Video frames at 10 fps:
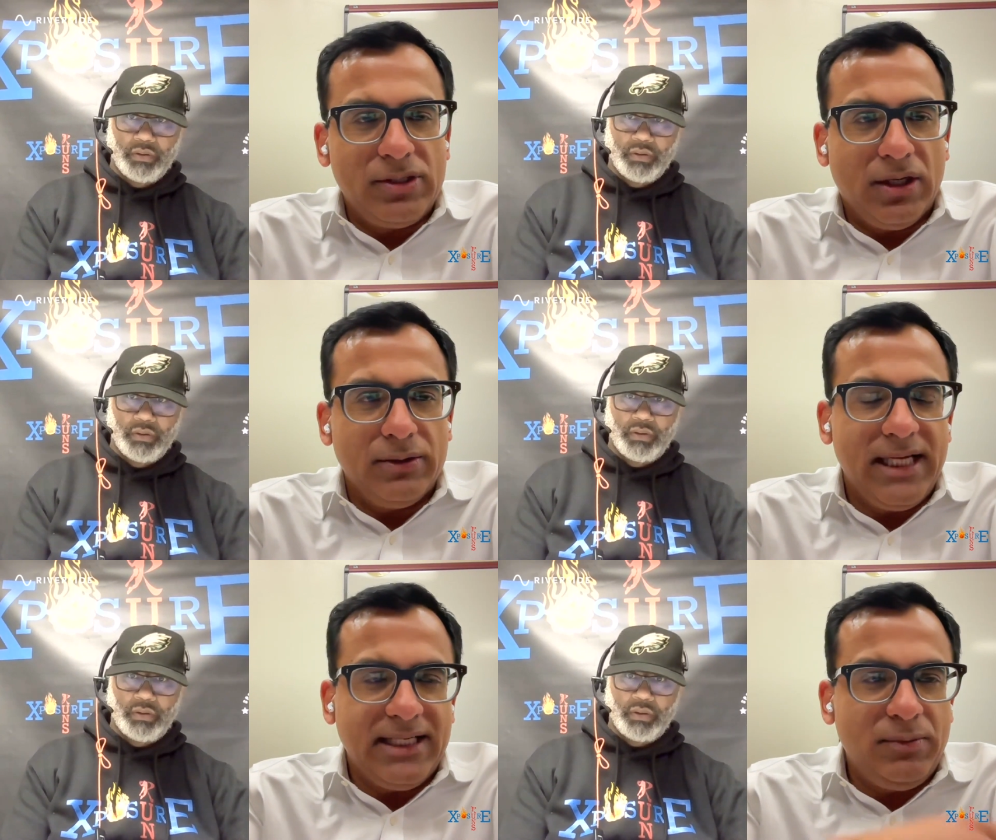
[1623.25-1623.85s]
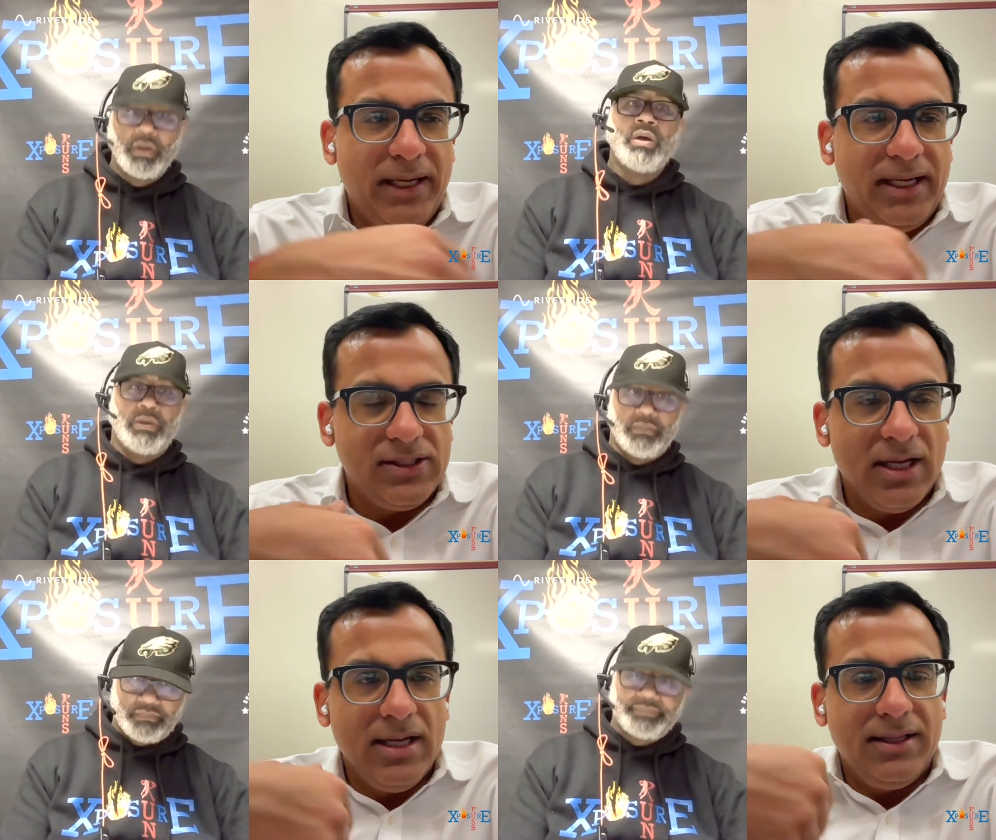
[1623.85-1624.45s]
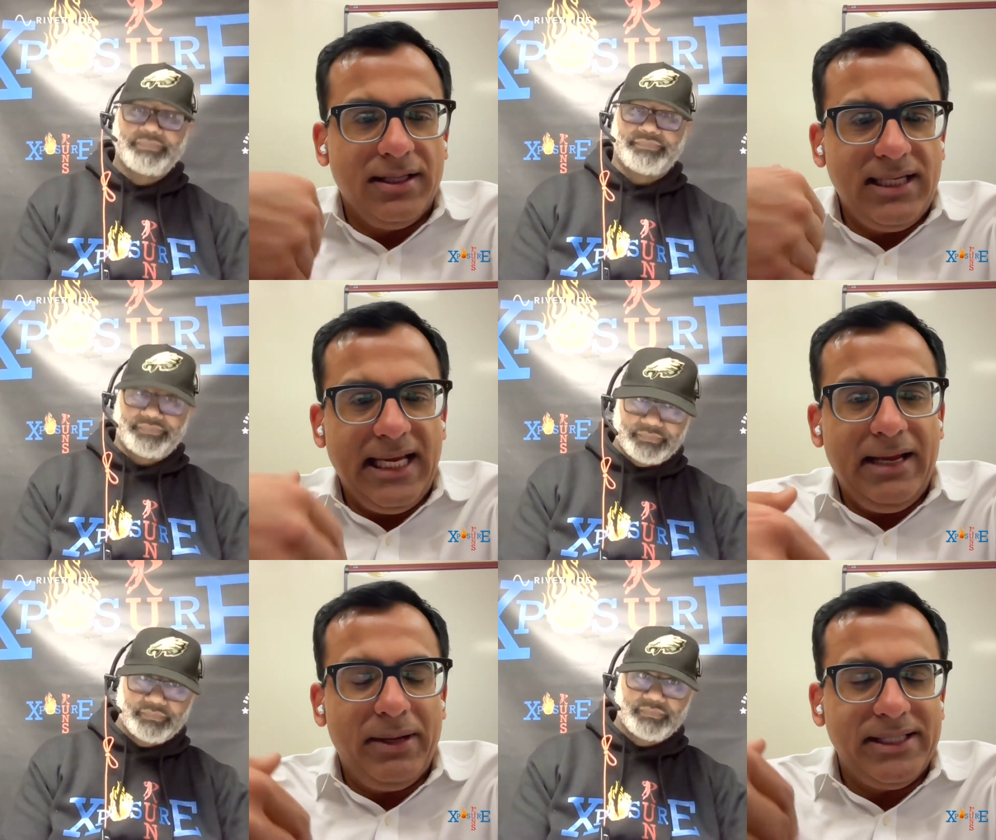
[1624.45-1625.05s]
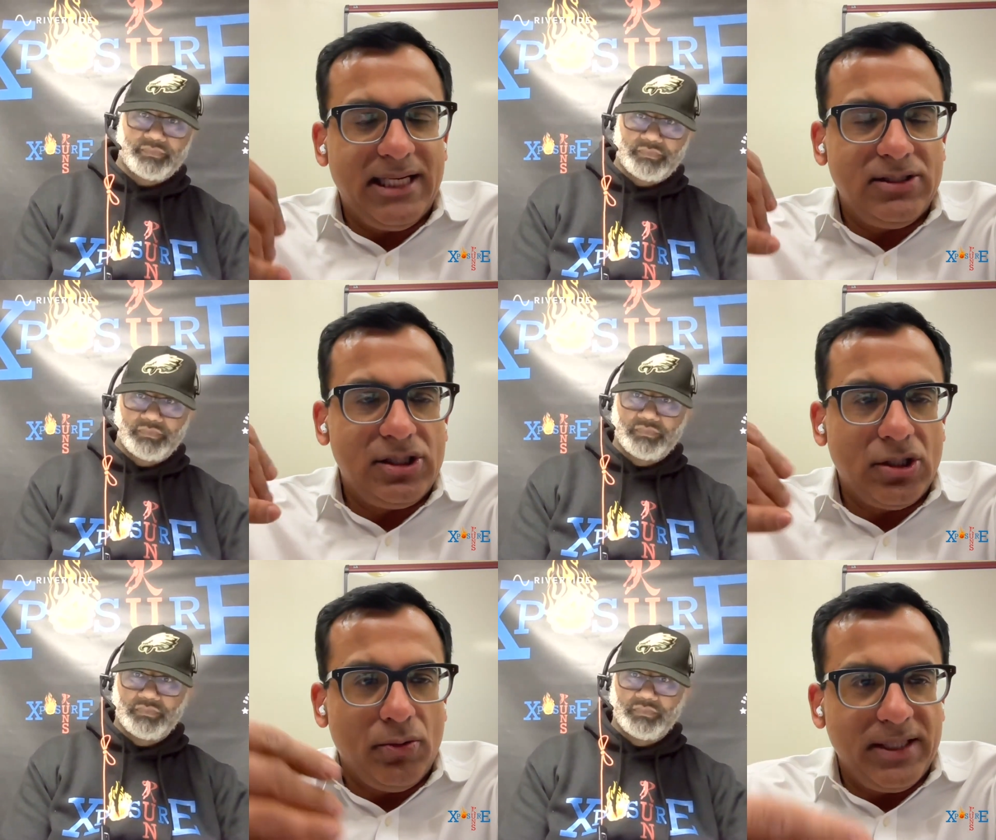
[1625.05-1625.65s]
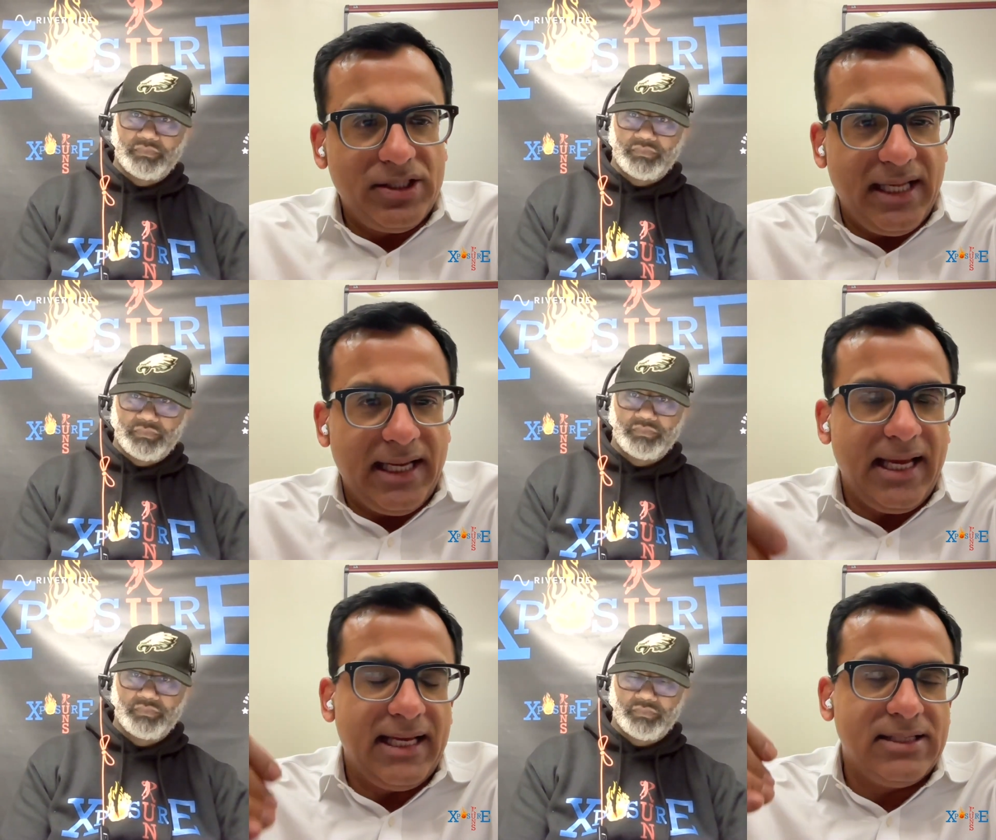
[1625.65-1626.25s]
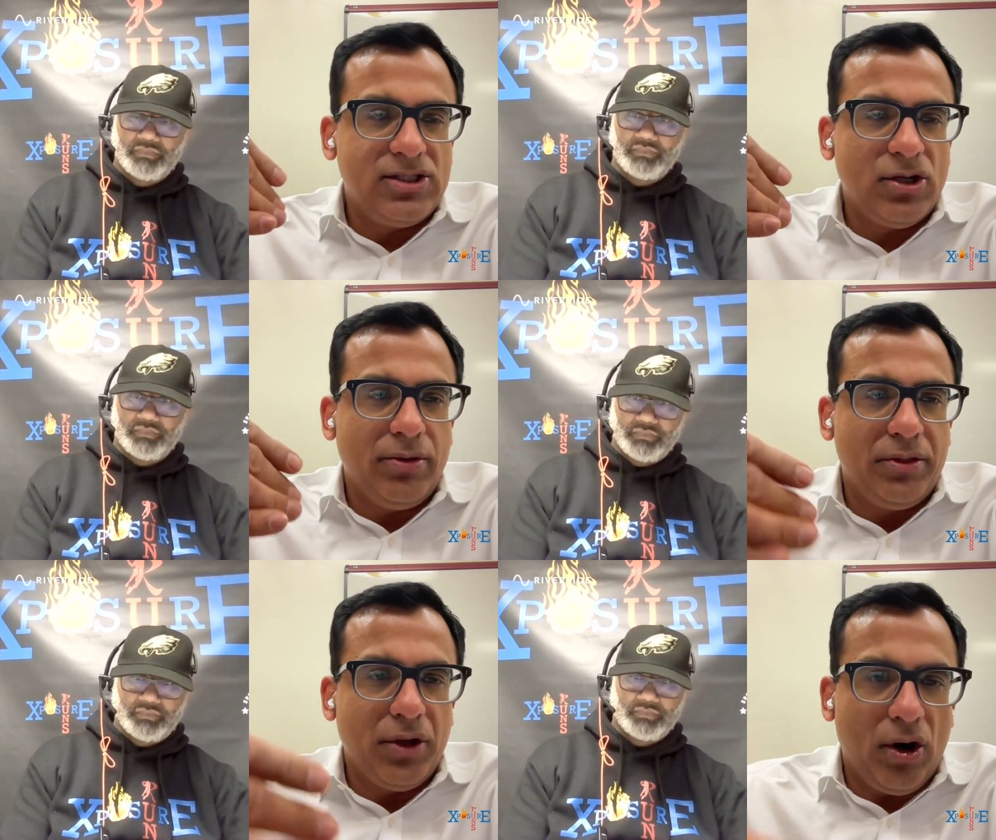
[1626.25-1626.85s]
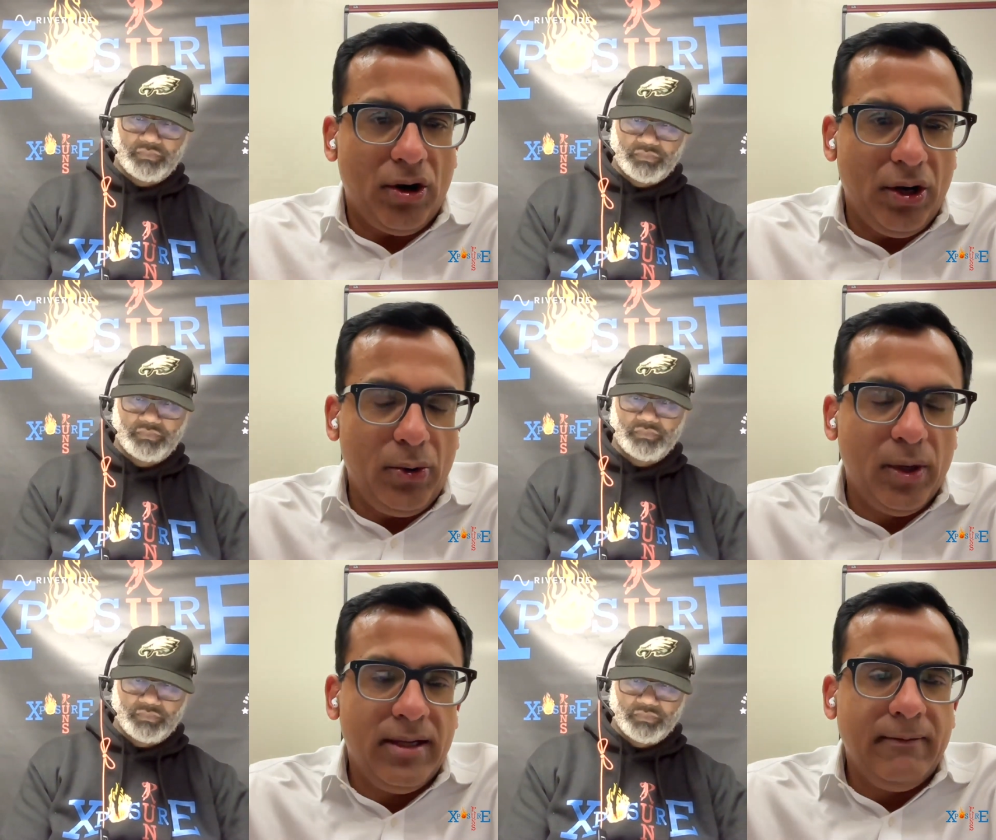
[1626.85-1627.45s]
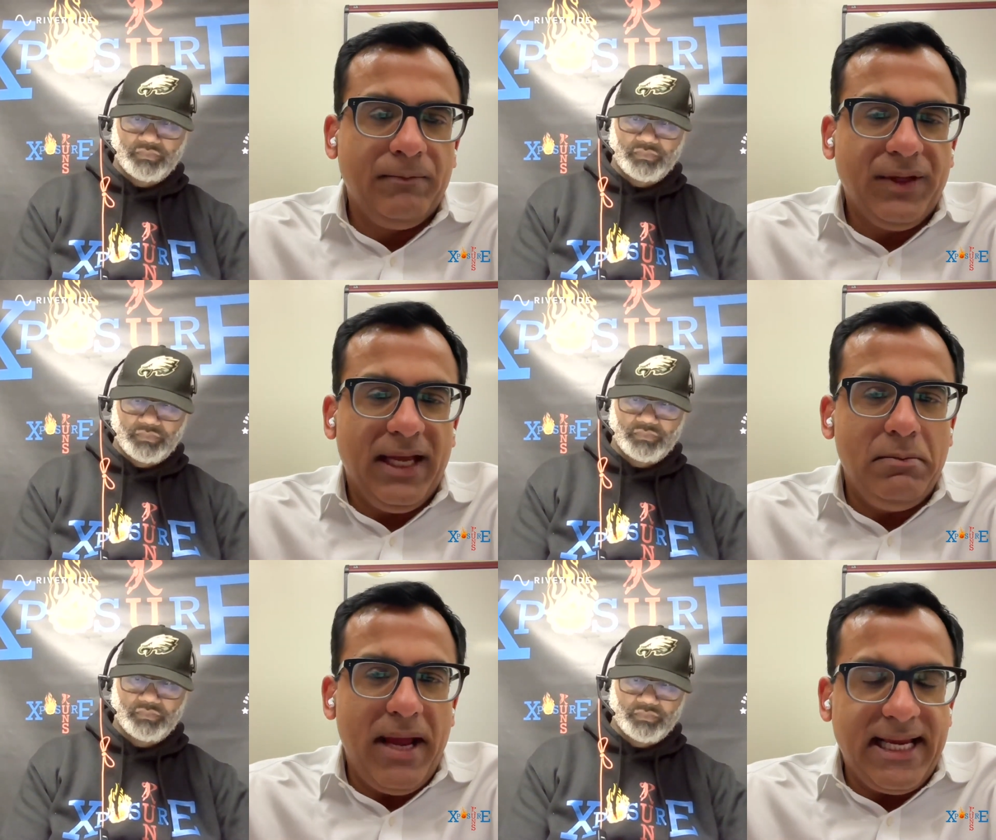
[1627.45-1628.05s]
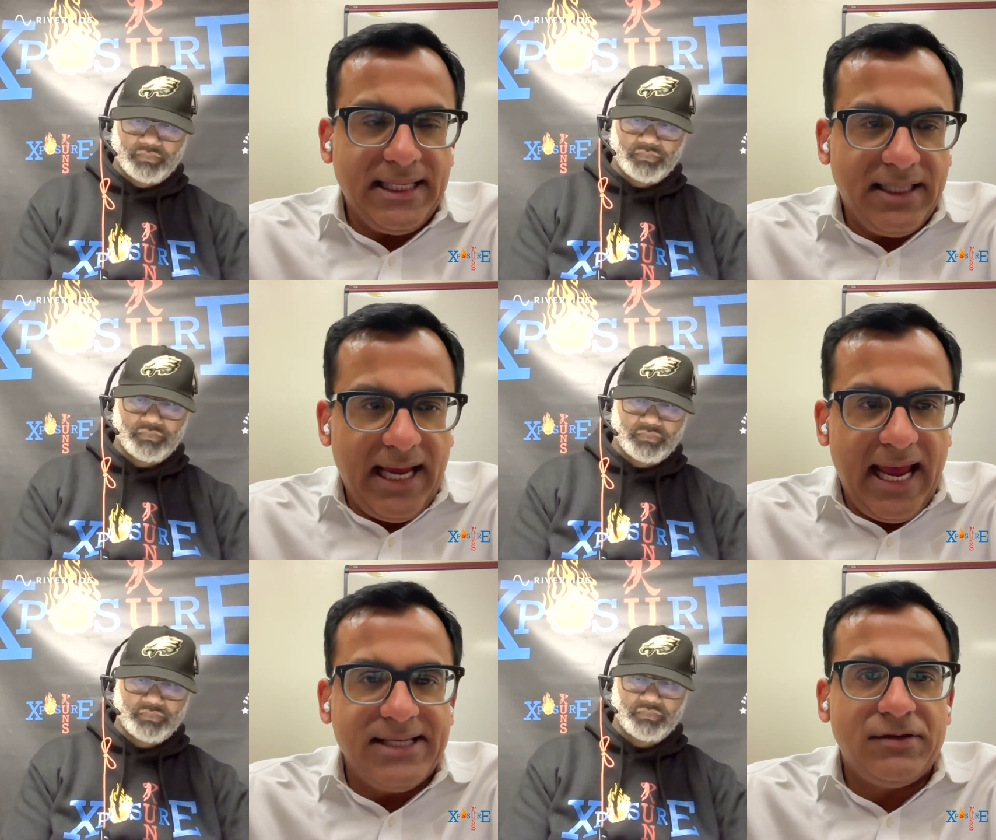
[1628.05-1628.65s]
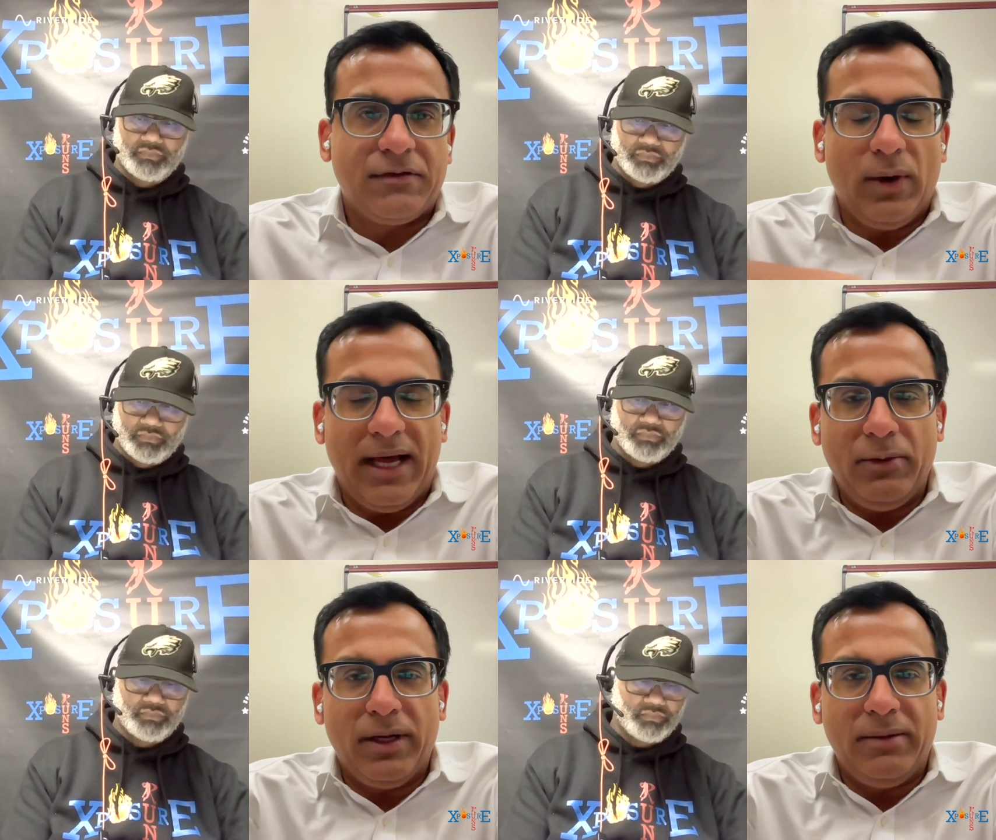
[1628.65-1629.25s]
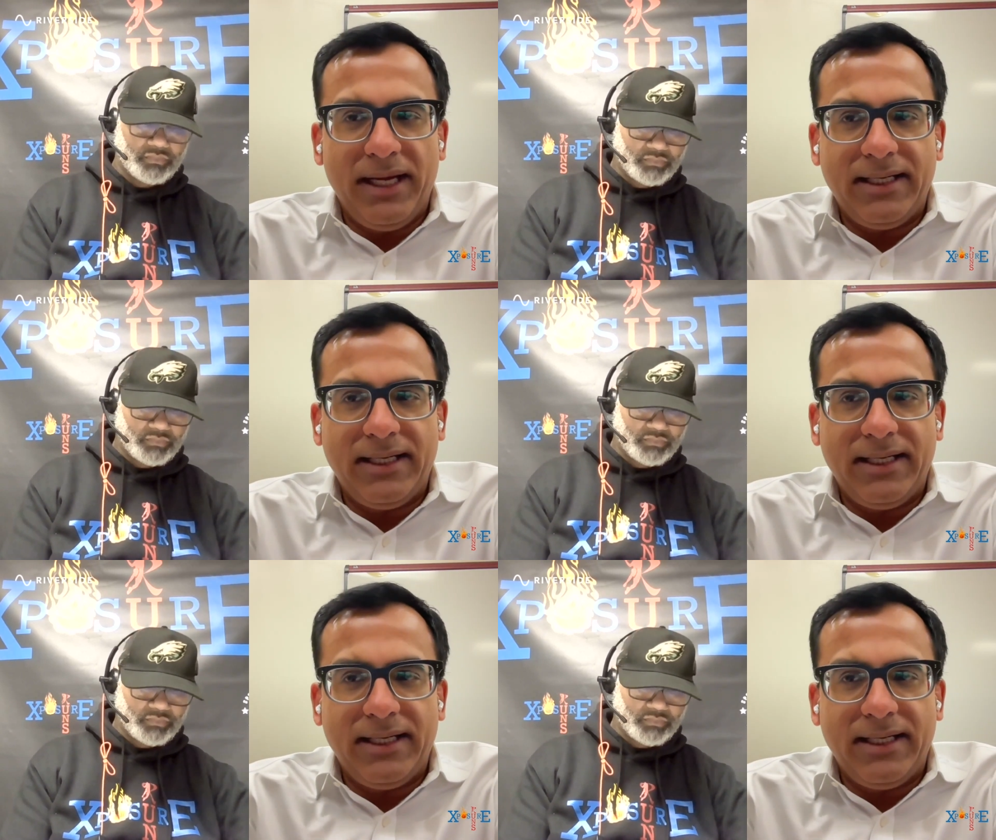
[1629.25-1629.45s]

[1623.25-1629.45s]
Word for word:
Speaker 1: always yes, because the team has done so much thinking and so thorough in making the case for why they want to make a